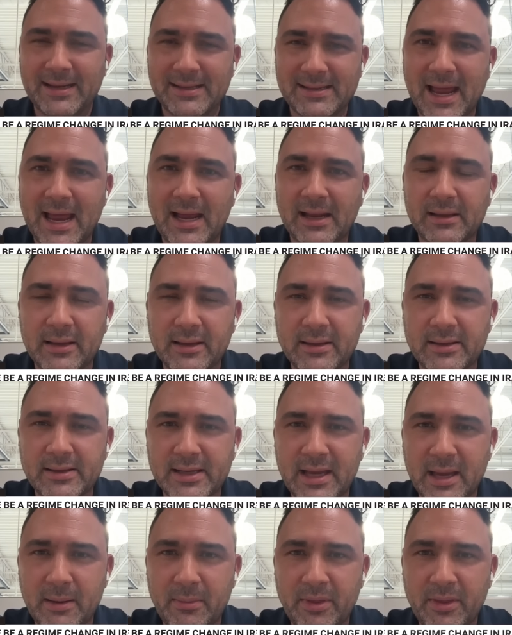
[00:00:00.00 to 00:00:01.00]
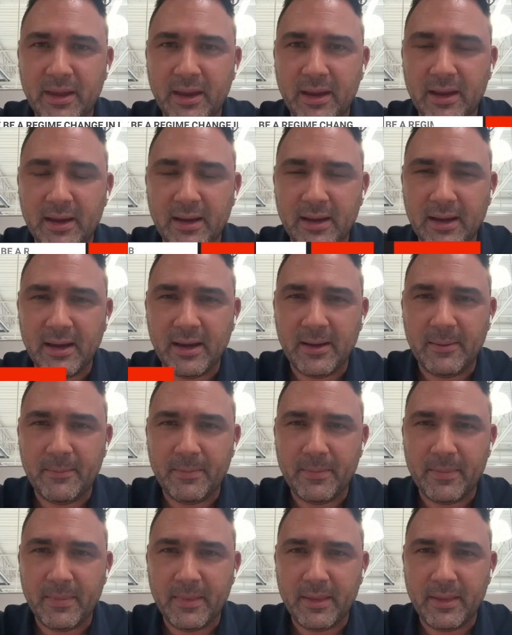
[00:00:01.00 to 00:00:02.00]
said exactly the same thing.
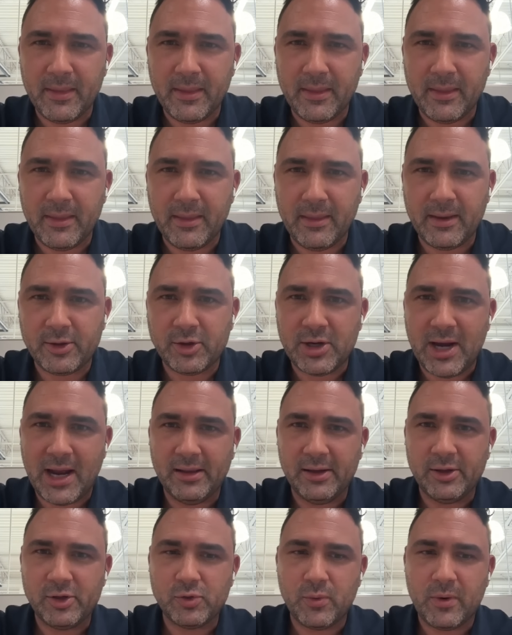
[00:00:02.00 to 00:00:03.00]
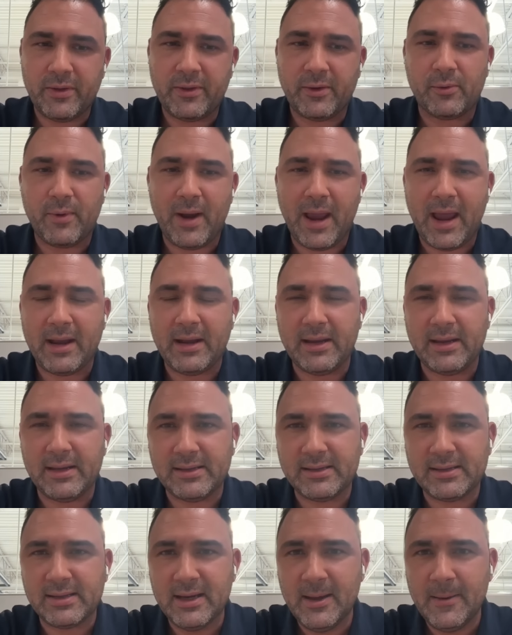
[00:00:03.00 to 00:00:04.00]
The challenge with
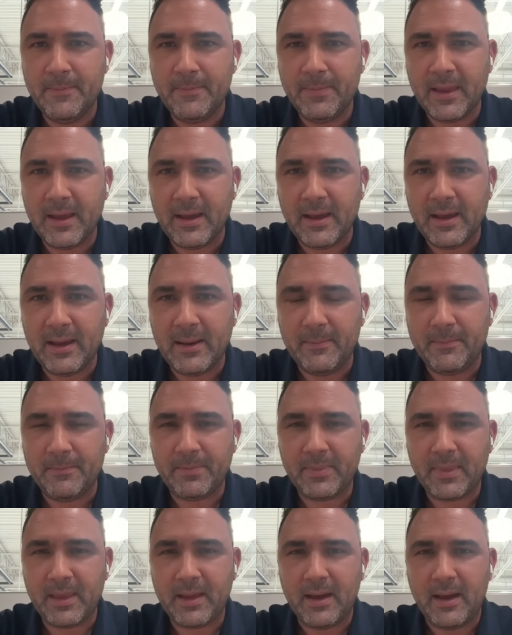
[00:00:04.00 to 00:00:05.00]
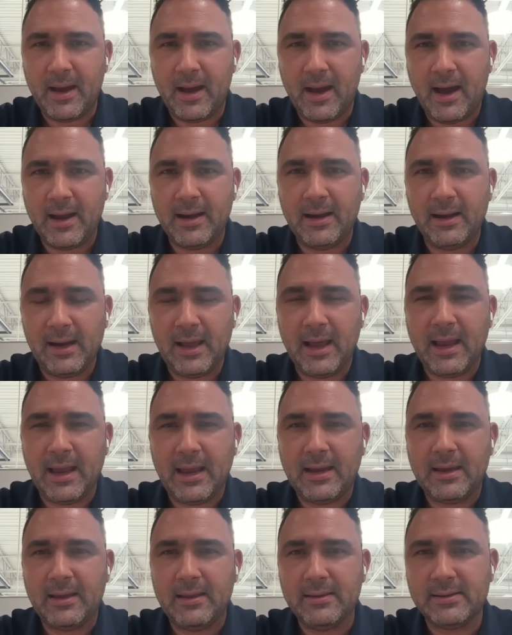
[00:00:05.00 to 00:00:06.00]
Iran is,
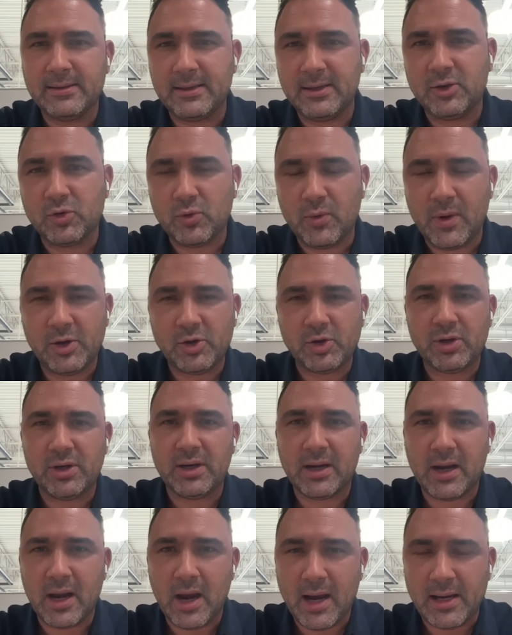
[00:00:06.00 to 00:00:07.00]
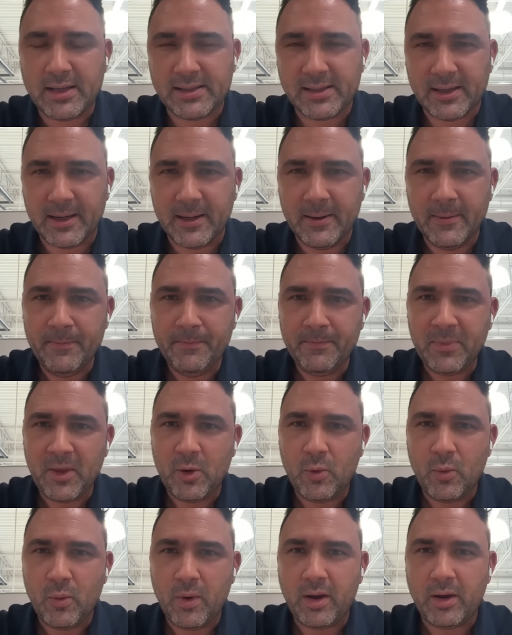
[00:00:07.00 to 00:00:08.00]
unlike the situation in Gaza,
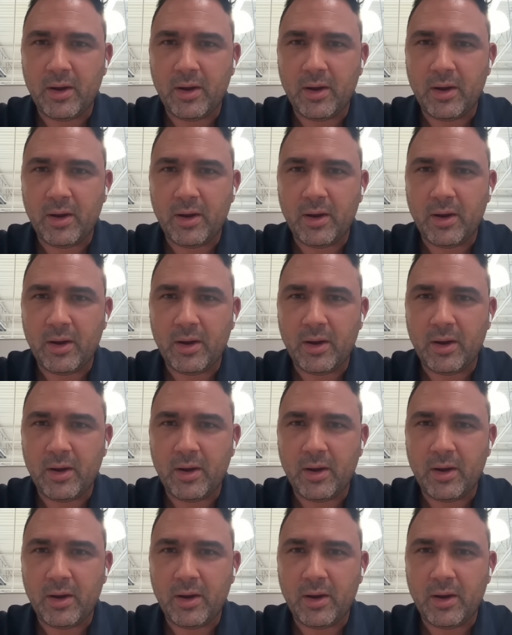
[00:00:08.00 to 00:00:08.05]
